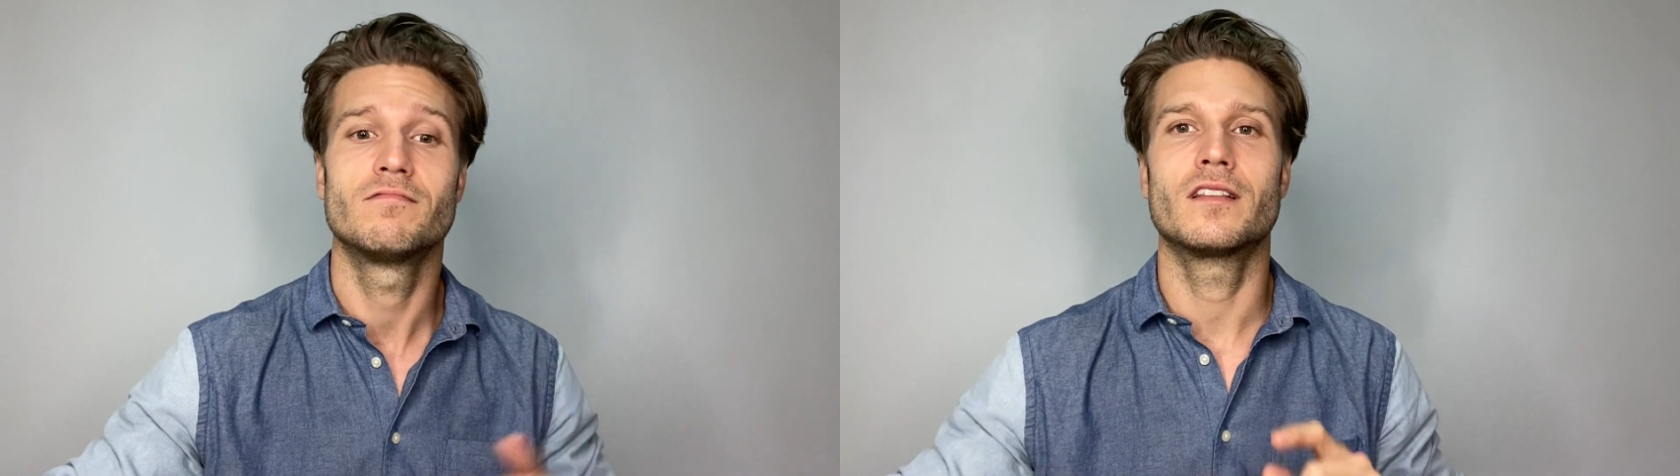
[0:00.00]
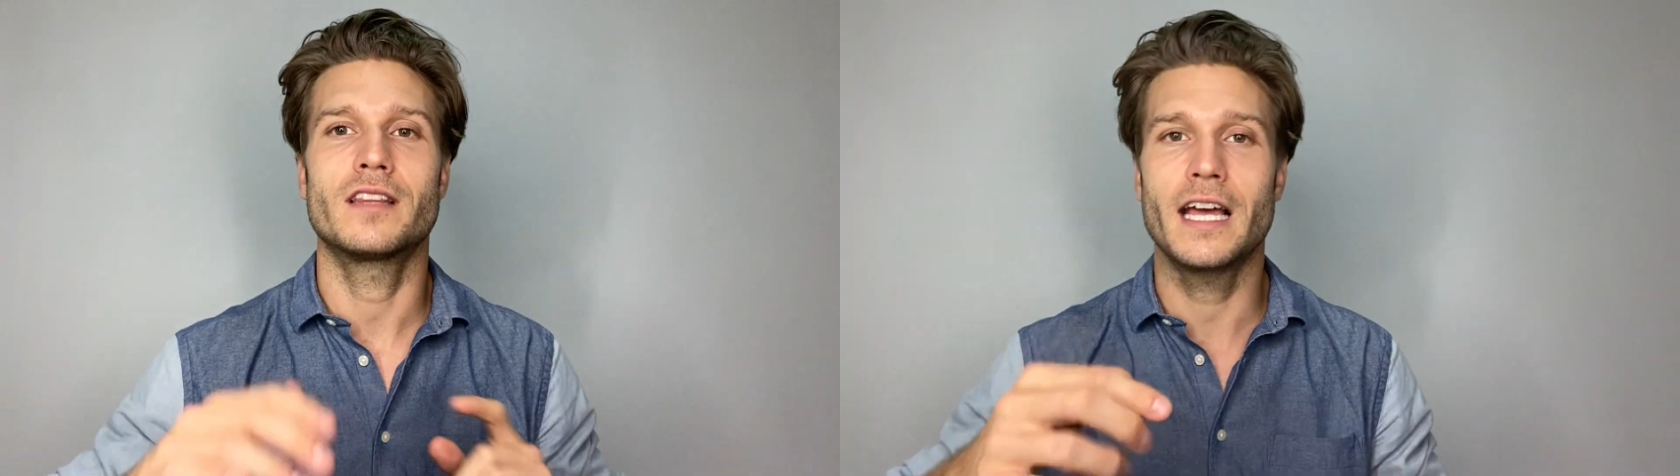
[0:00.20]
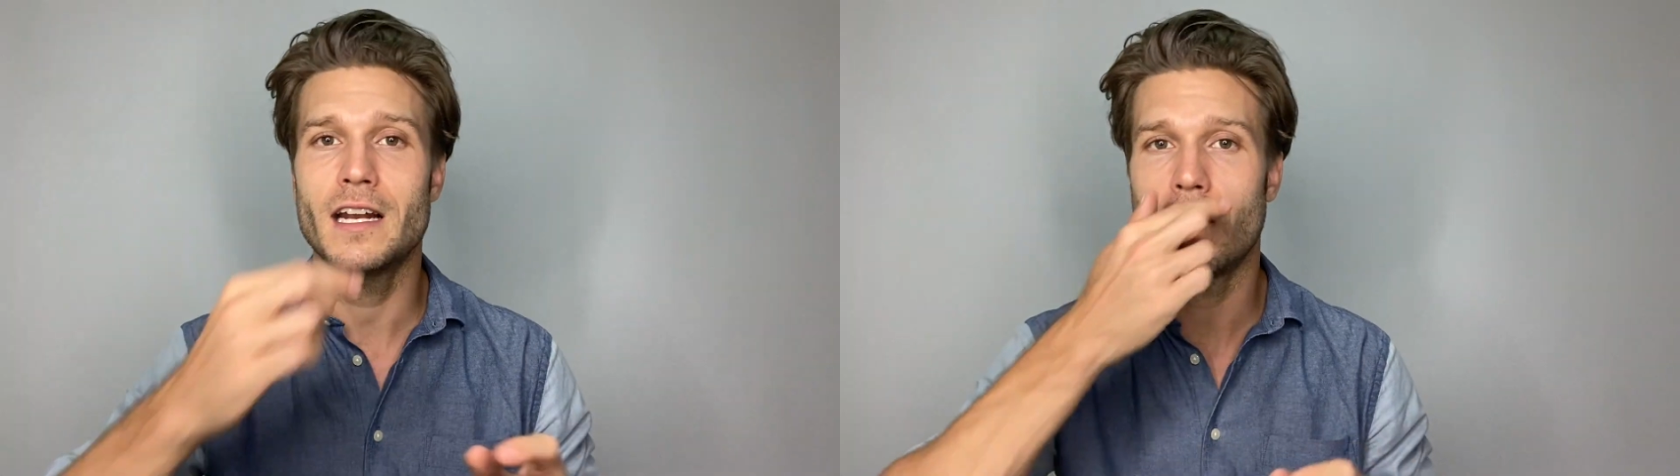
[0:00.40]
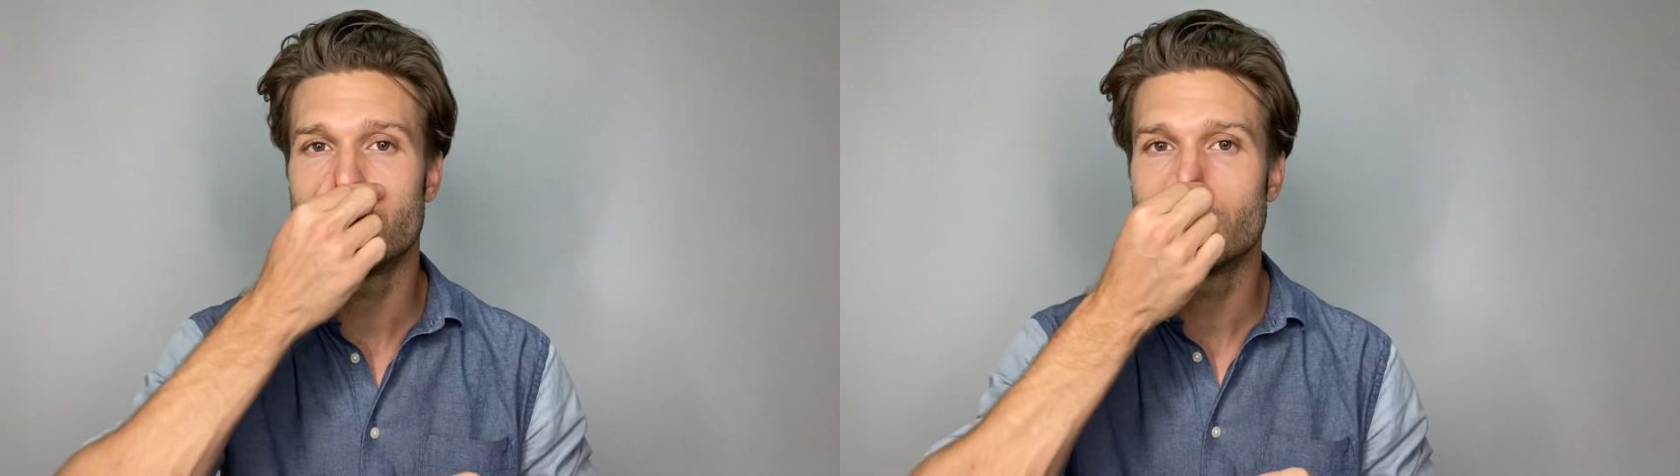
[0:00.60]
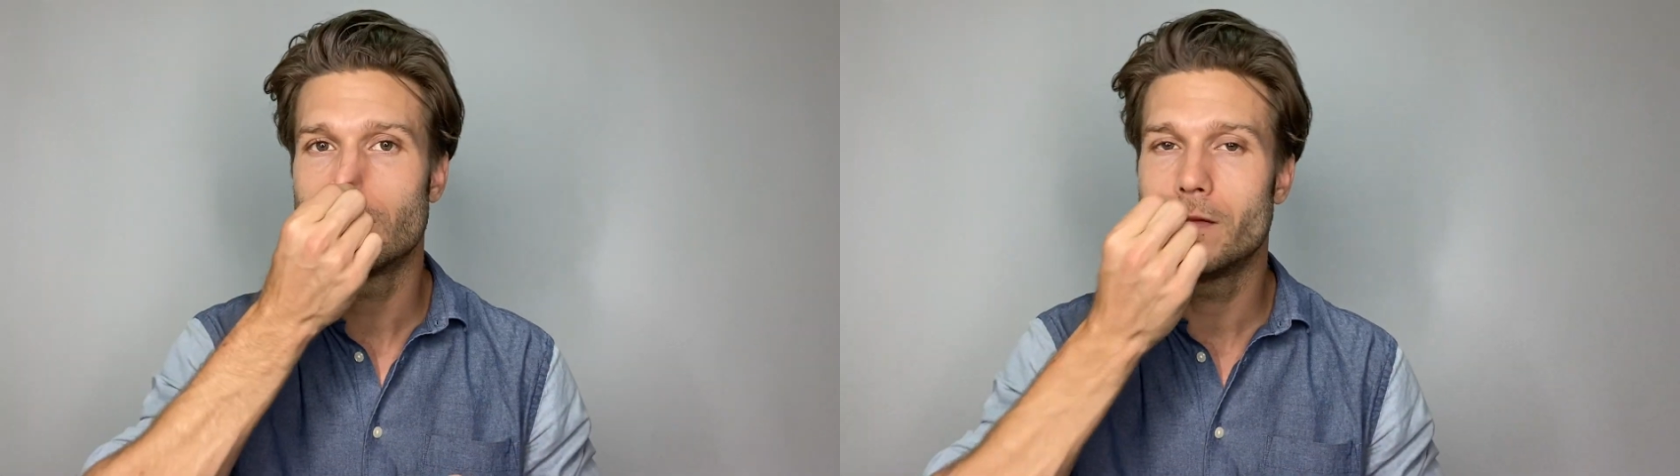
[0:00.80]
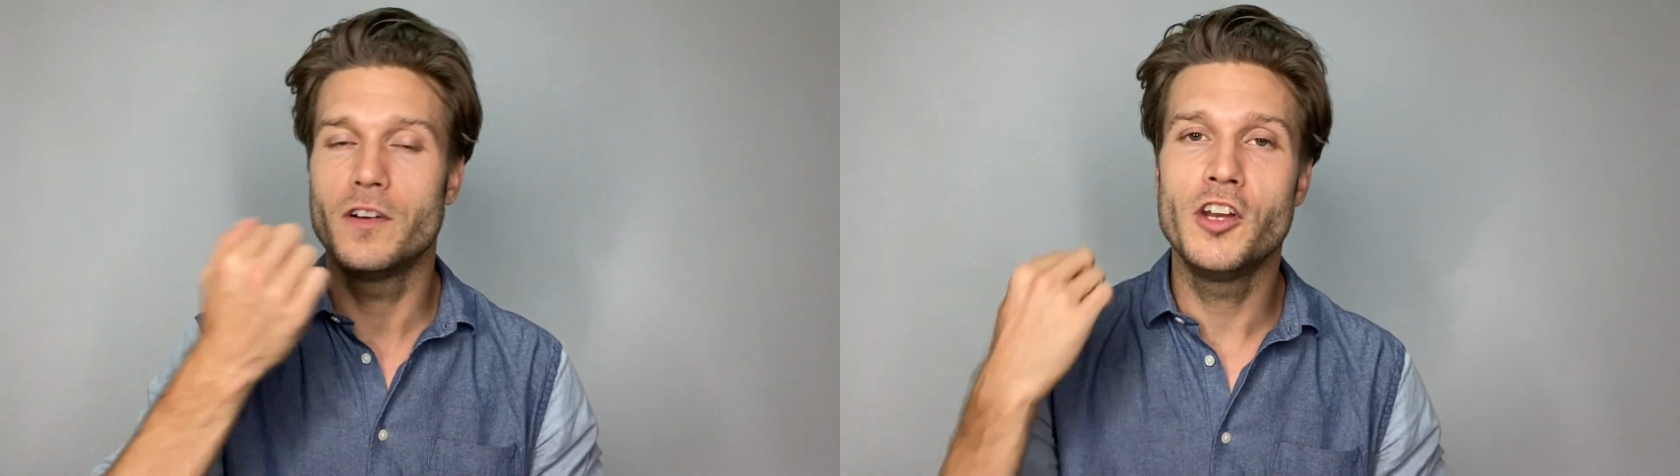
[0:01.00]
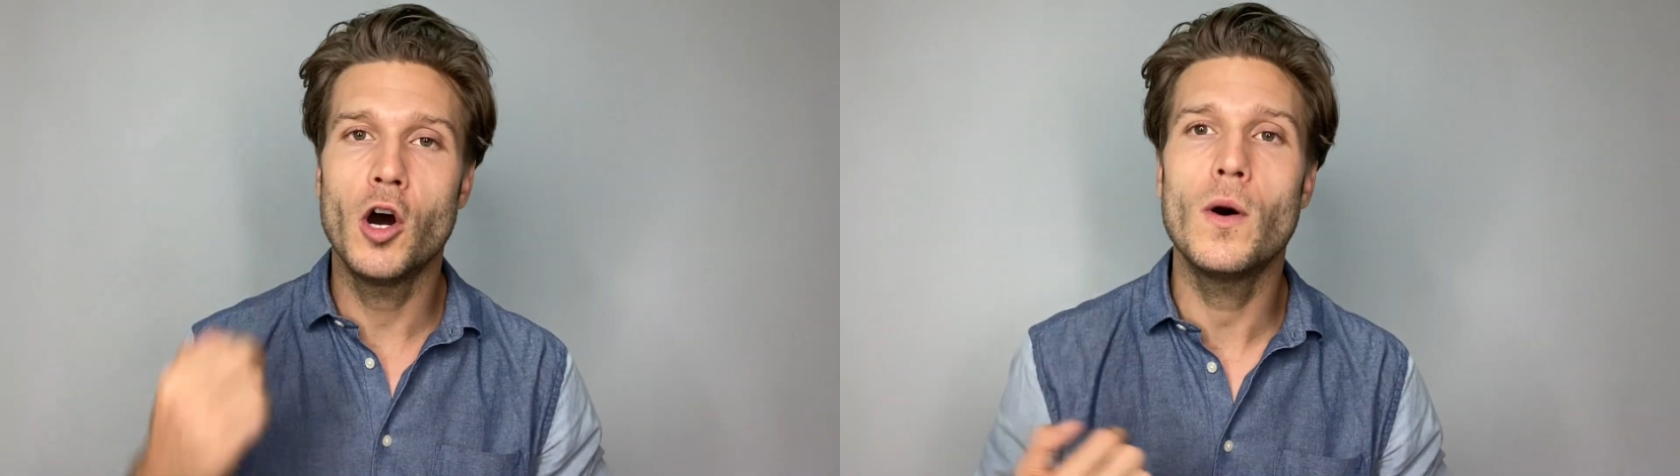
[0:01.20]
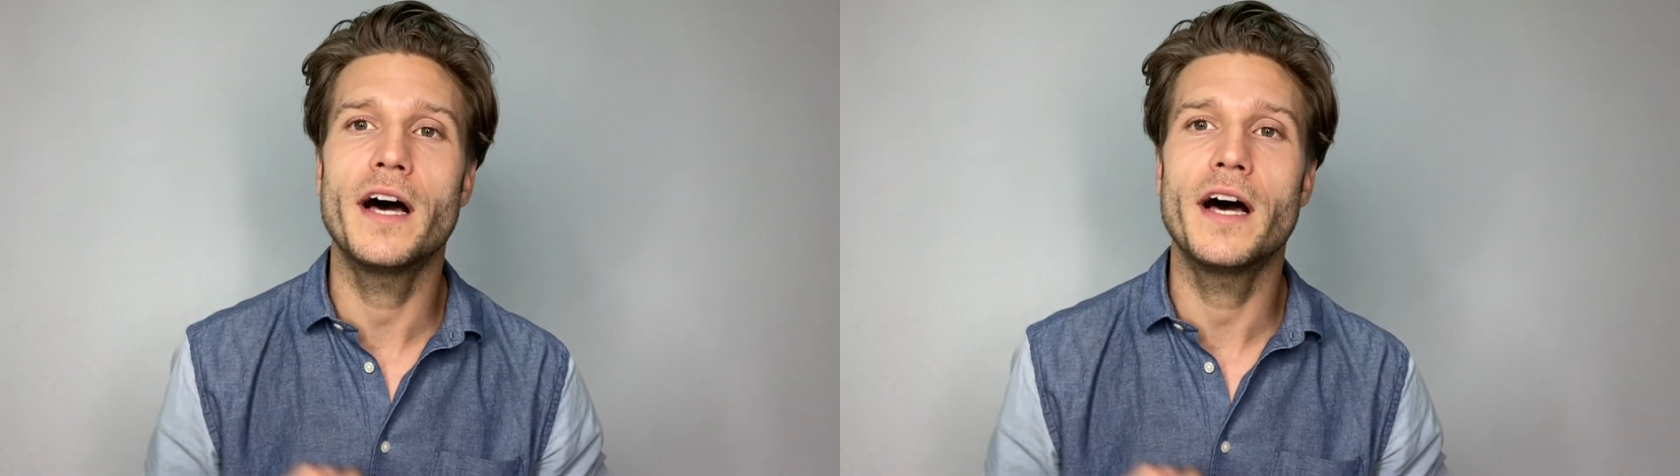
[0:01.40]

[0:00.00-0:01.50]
Then, know how